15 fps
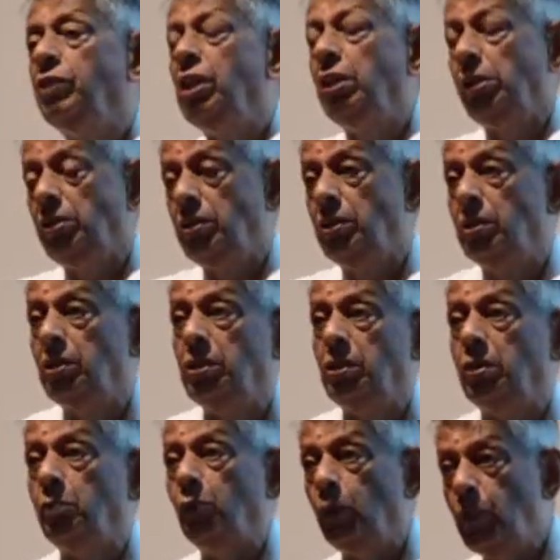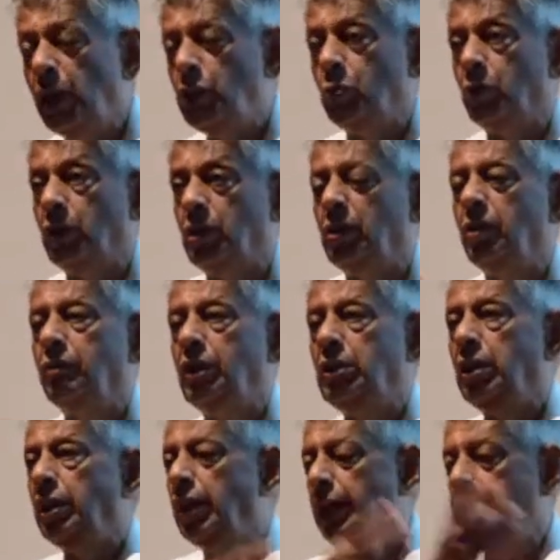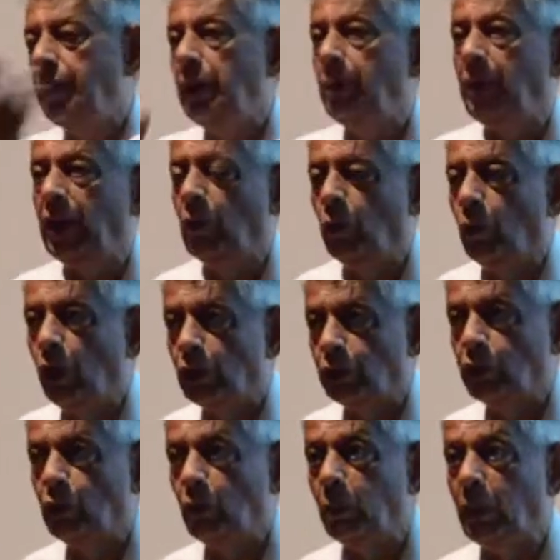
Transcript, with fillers: near Bhuvneshwar, where the great epic wars took